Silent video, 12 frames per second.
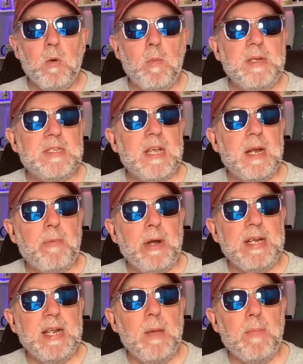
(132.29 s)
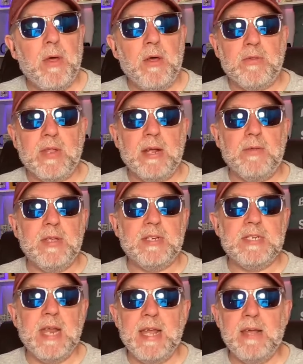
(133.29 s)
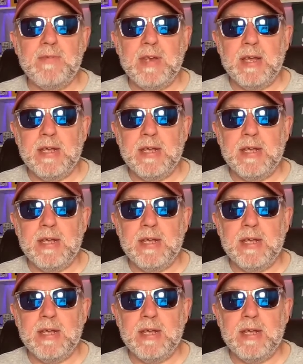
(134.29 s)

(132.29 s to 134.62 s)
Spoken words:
will be celebrating a birthday on this day of